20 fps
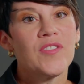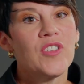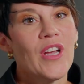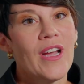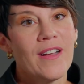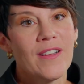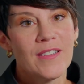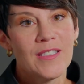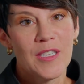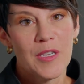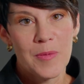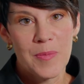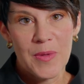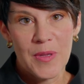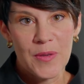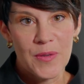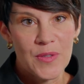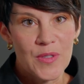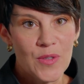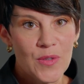child
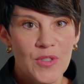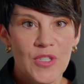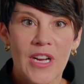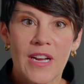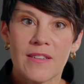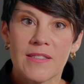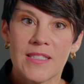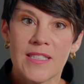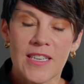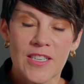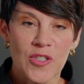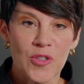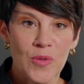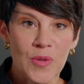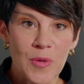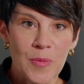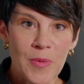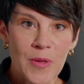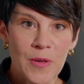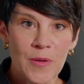abuse or child
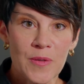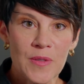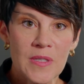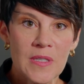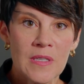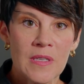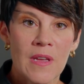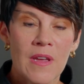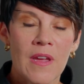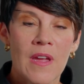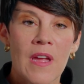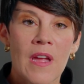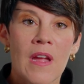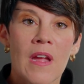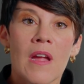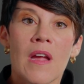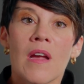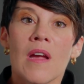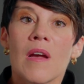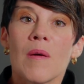sexual abuse,
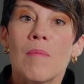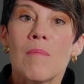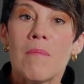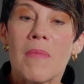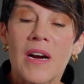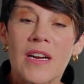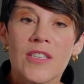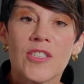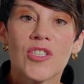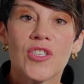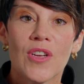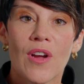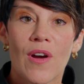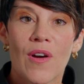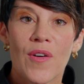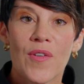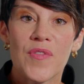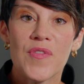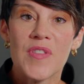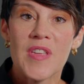much
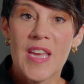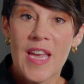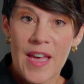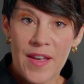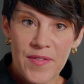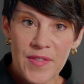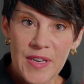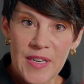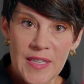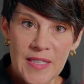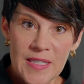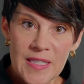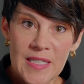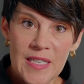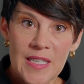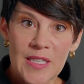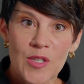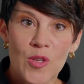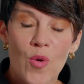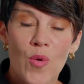of the evidence
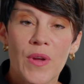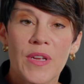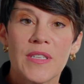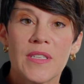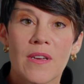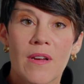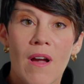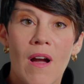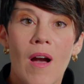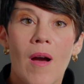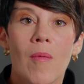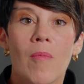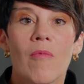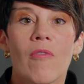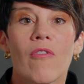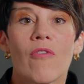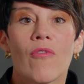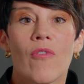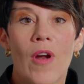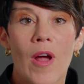is going to come
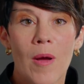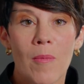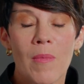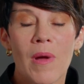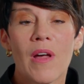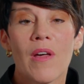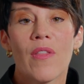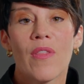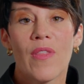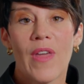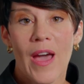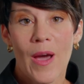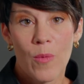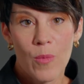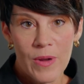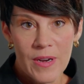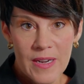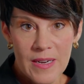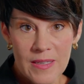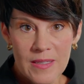from that
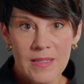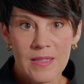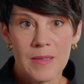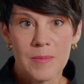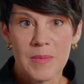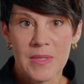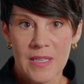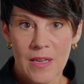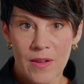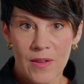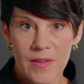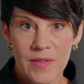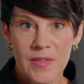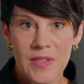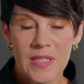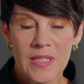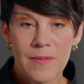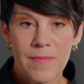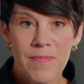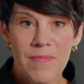witness
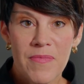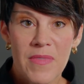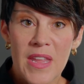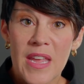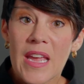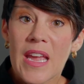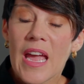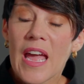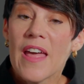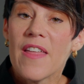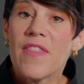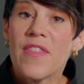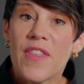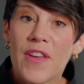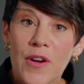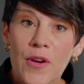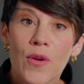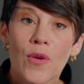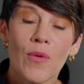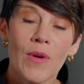themselves, and
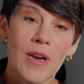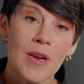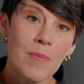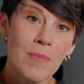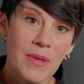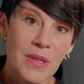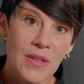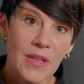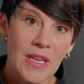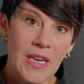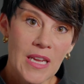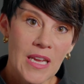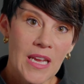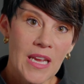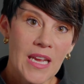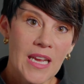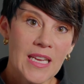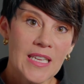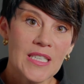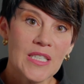their
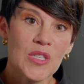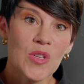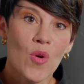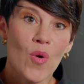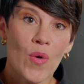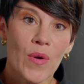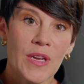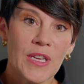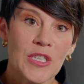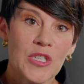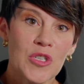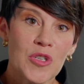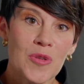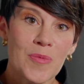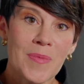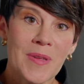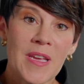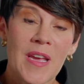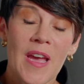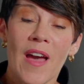credibility is going to
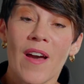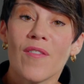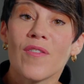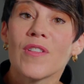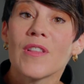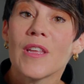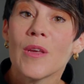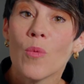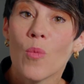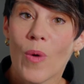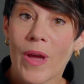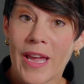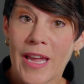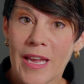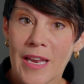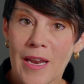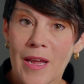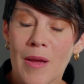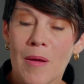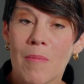be heavily
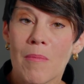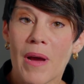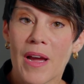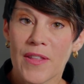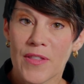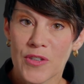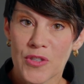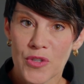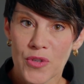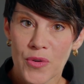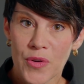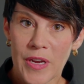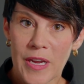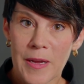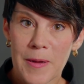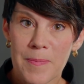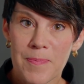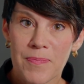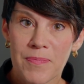weighed by the jury.